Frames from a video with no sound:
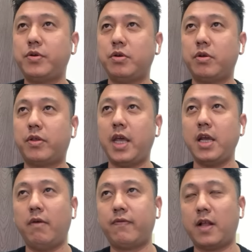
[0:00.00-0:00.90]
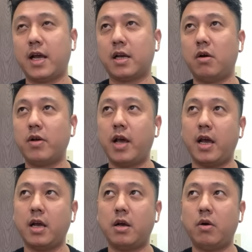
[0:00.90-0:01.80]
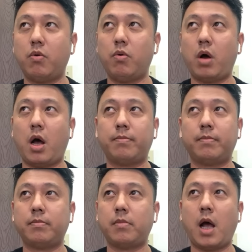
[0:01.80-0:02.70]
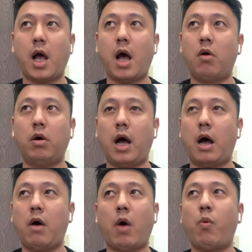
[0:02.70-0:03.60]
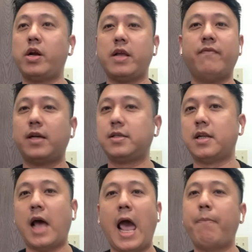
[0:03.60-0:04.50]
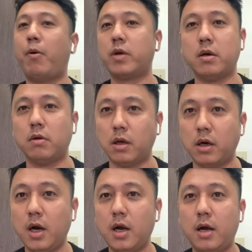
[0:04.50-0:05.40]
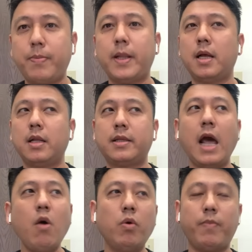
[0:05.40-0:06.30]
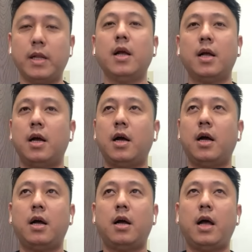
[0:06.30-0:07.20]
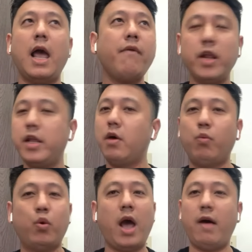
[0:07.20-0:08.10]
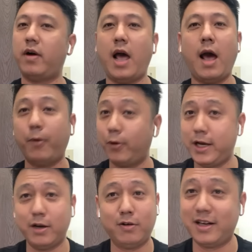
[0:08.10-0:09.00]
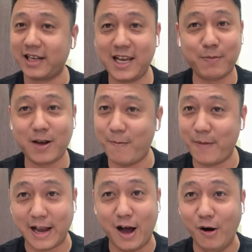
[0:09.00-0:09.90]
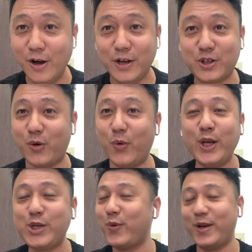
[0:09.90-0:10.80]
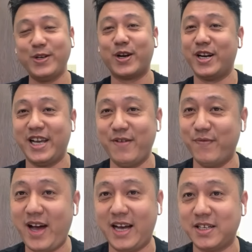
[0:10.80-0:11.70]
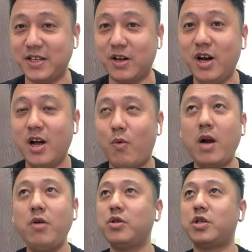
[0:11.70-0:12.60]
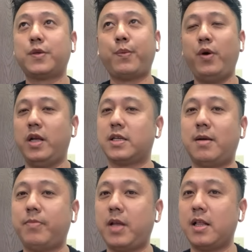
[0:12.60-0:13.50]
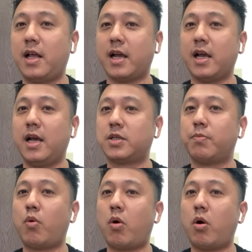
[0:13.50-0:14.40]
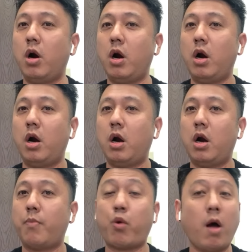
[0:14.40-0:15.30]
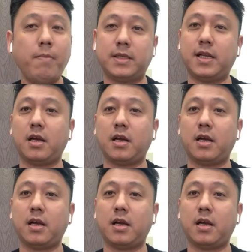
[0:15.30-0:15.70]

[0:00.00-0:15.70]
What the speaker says: to think of like, okay, I want to invest in an Apple killer, but that will be every year we'll have an Apple killer keep coming out. So which one you gotta invest? Why don't you just put in something like it's more promising?